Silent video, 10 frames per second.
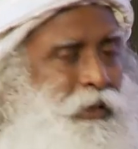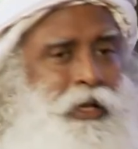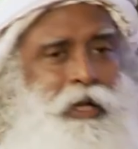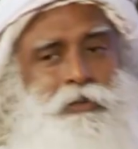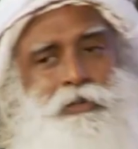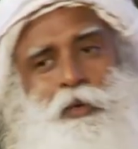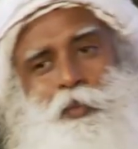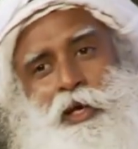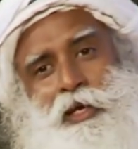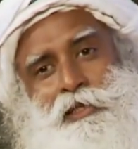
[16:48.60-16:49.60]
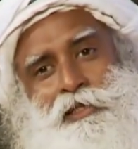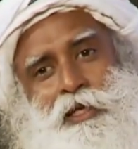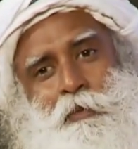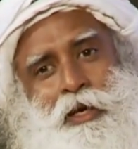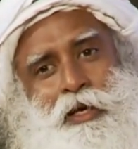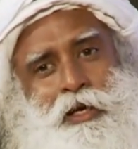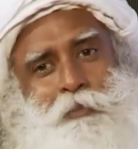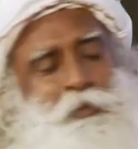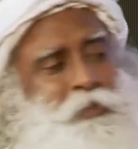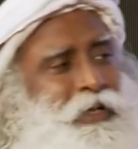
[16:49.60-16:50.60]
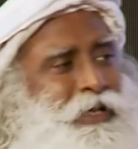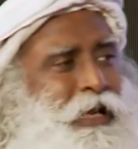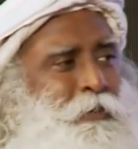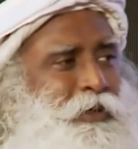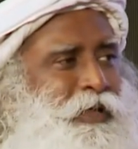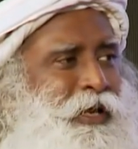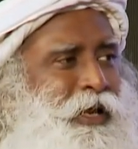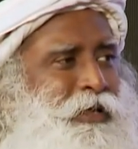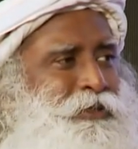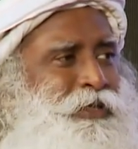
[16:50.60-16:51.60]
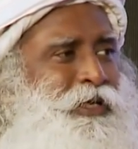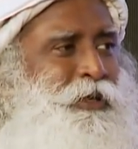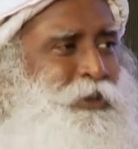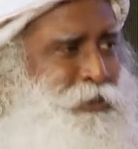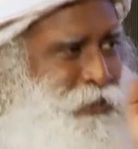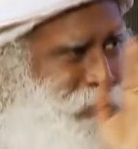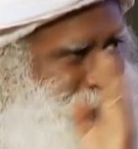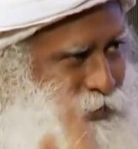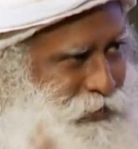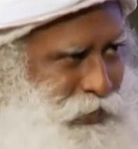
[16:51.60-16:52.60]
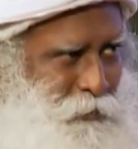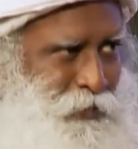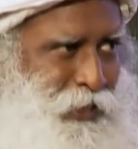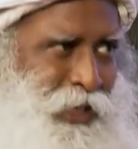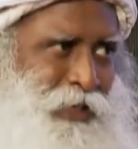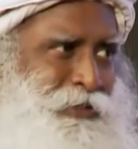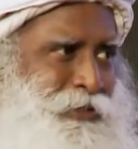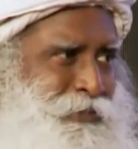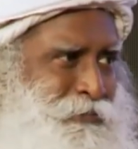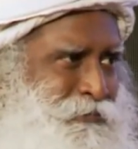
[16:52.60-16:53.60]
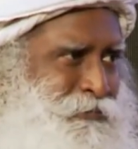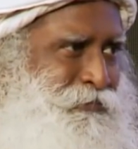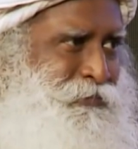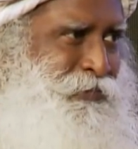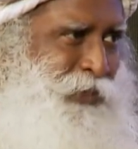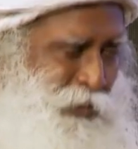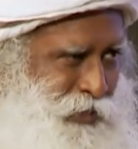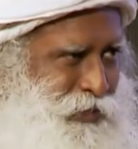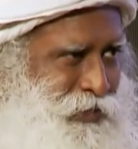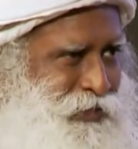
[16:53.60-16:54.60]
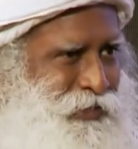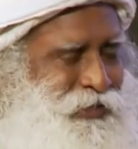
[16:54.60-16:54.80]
Now somewhere else in America, people are clapping their hands, here also they started clapping their hands, okay?